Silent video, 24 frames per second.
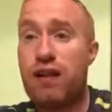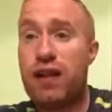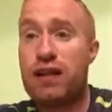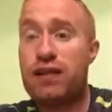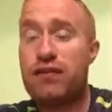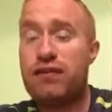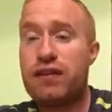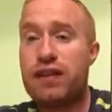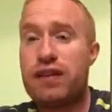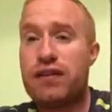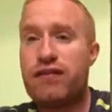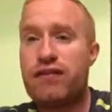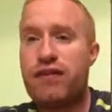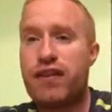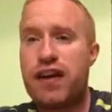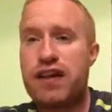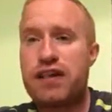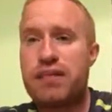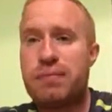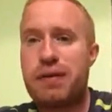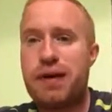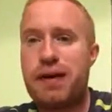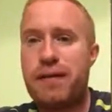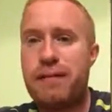relatively
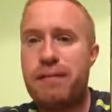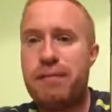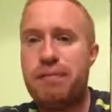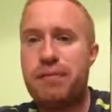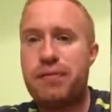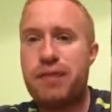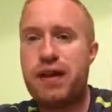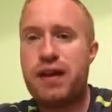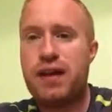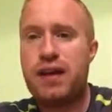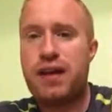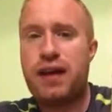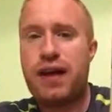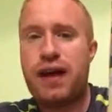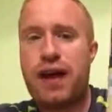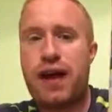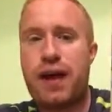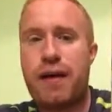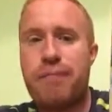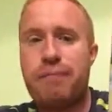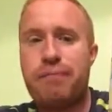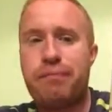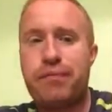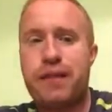fresh beer.
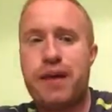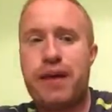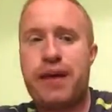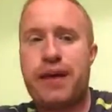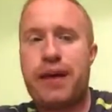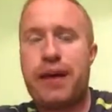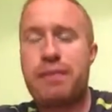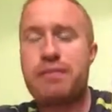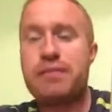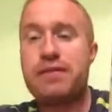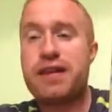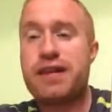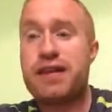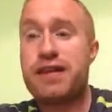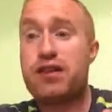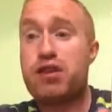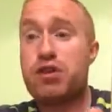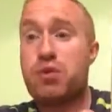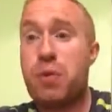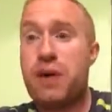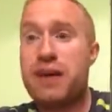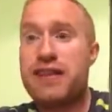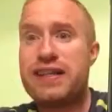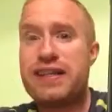It comes in at
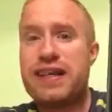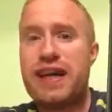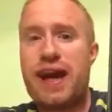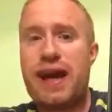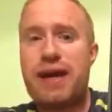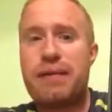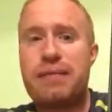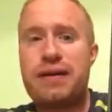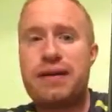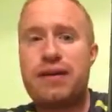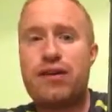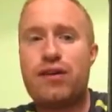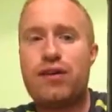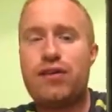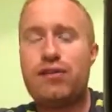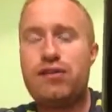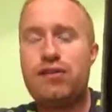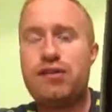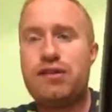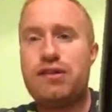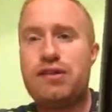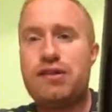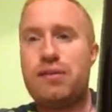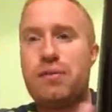20
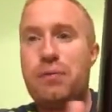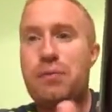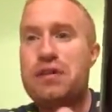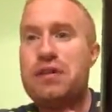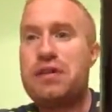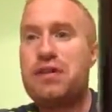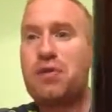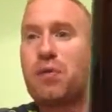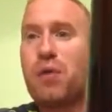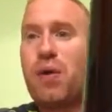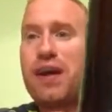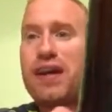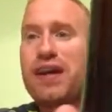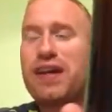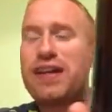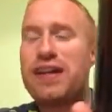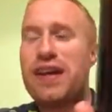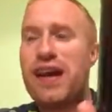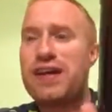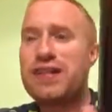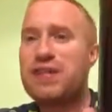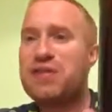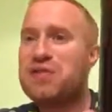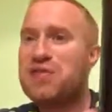IBUs, which is quite
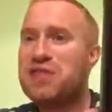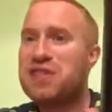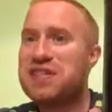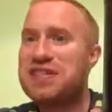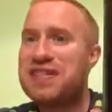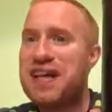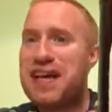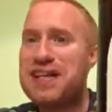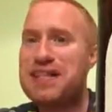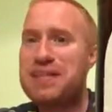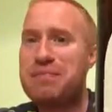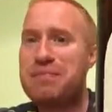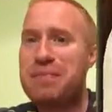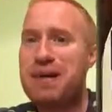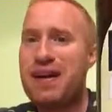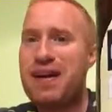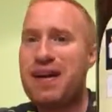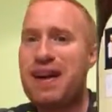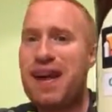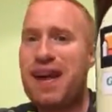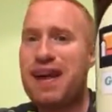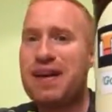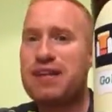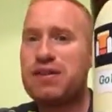nice for a session
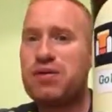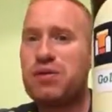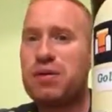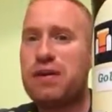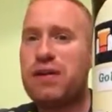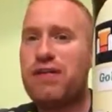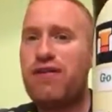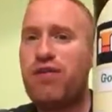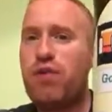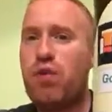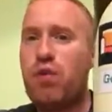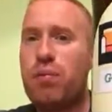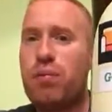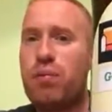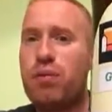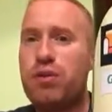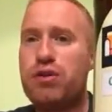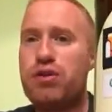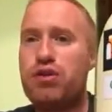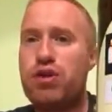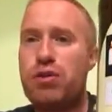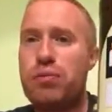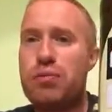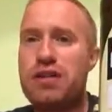beer, and it's only
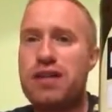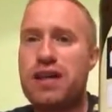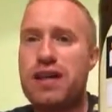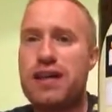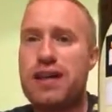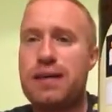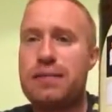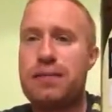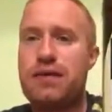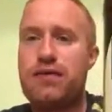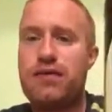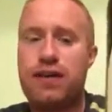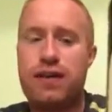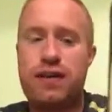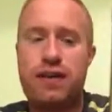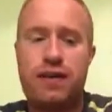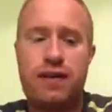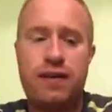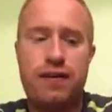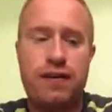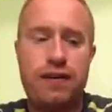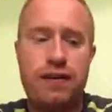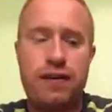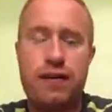4.2% ABV.
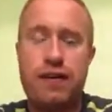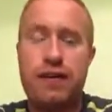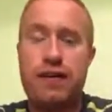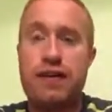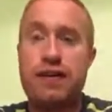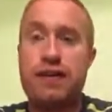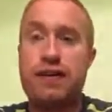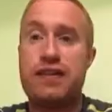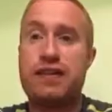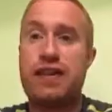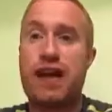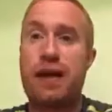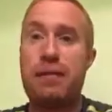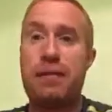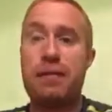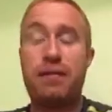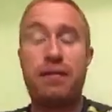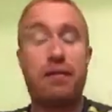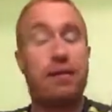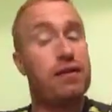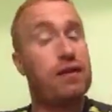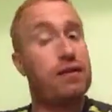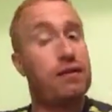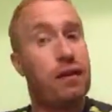Simon,
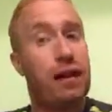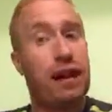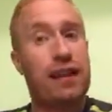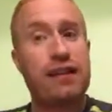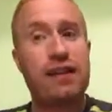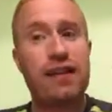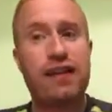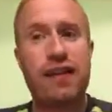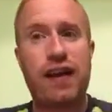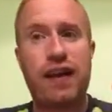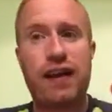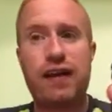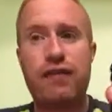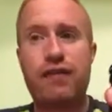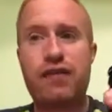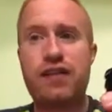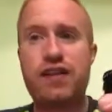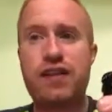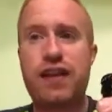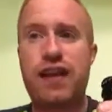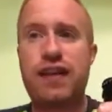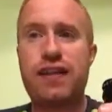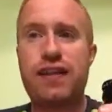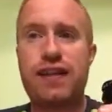I'd like to thank you for
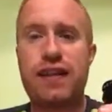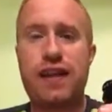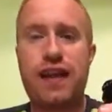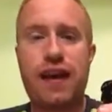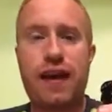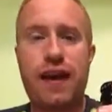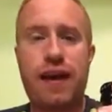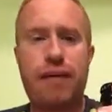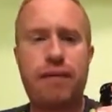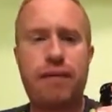sending